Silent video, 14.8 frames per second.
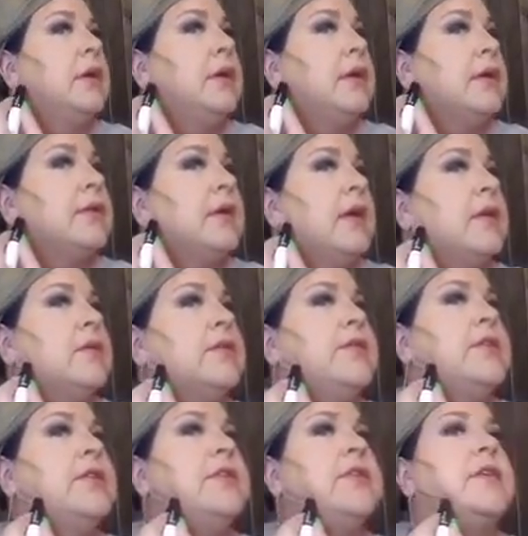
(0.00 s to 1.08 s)
Yes, I
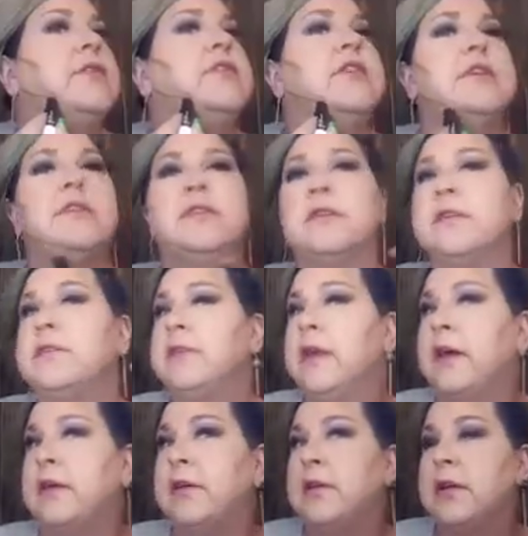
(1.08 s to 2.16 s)
refuse to go gentle into
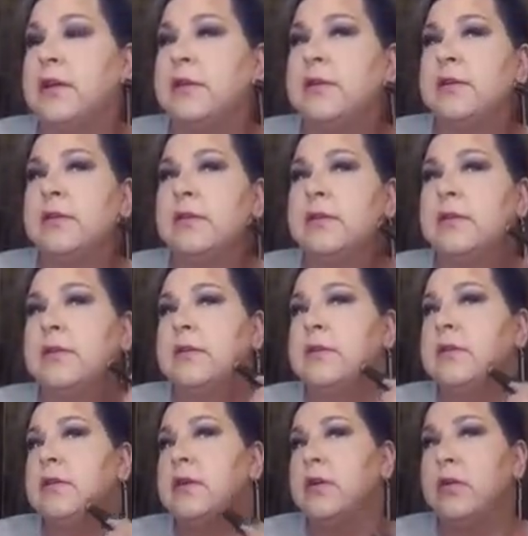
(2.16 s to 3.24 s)
that good night.
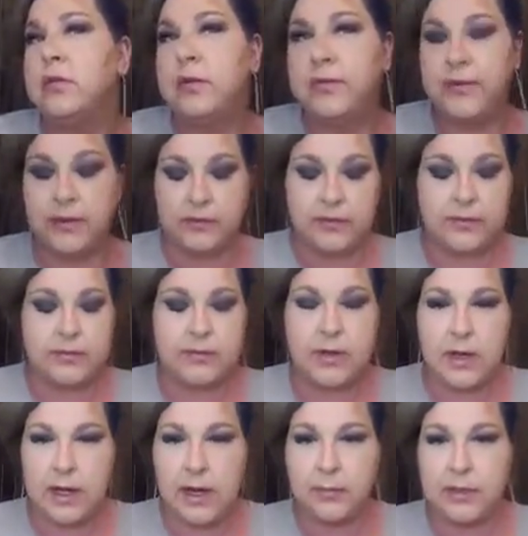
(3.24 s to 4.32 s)
Refuse.
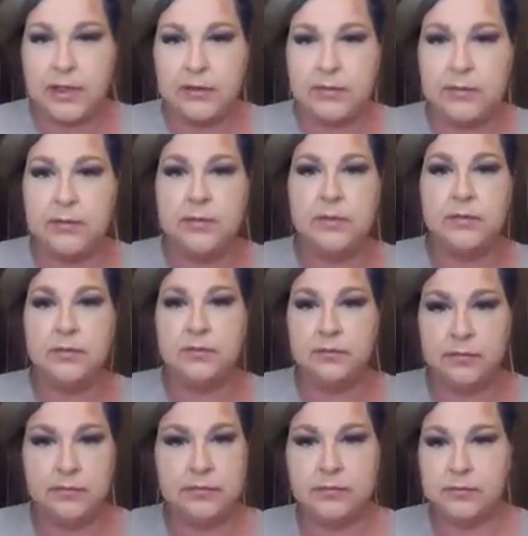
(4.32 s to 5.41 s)
Not happening.
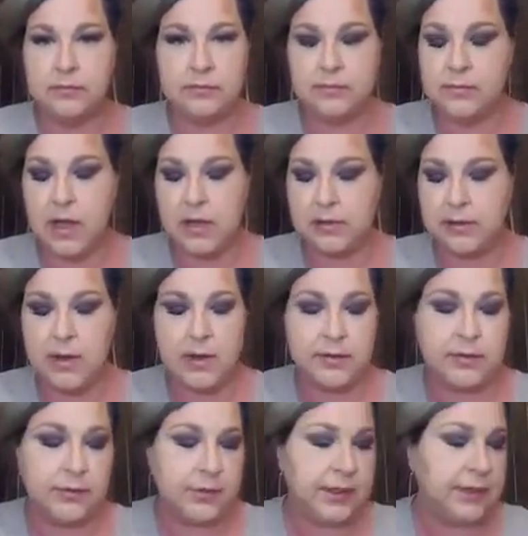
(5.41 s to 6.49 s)
Not
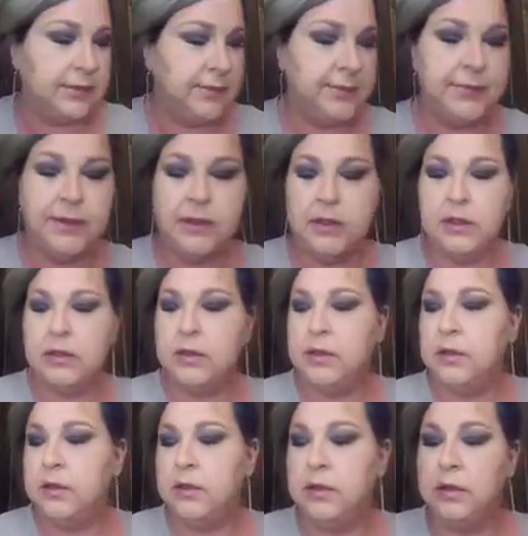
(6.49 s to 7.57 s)
doing
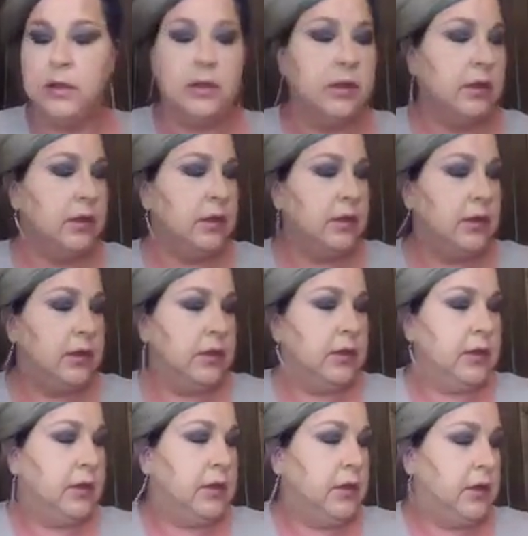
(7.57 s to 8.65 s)
it.
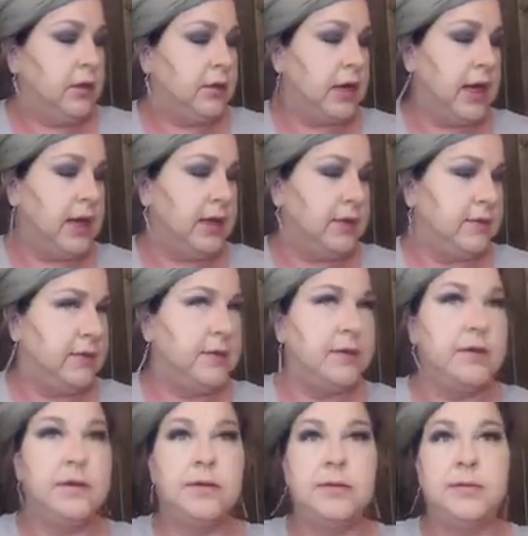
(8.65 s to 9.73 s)
Alright.
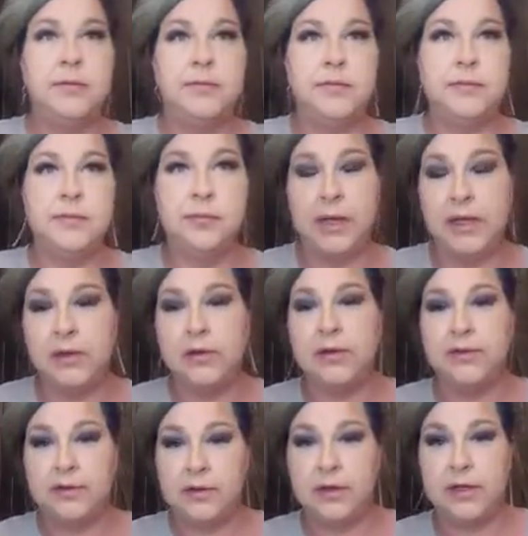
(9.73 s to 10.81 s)
My goal
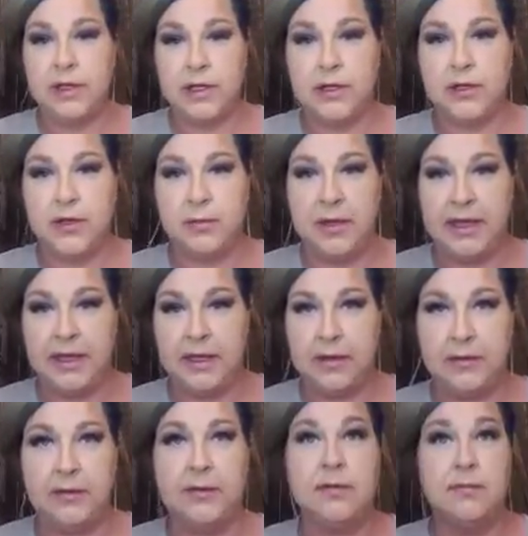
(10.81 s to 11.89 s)
is to look younger than my
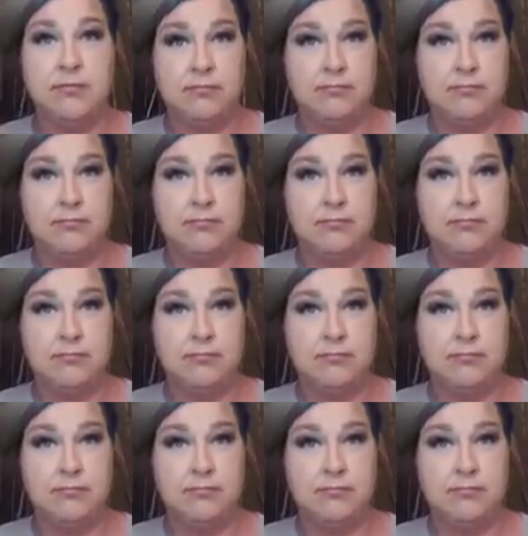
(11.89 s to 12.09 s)
kids.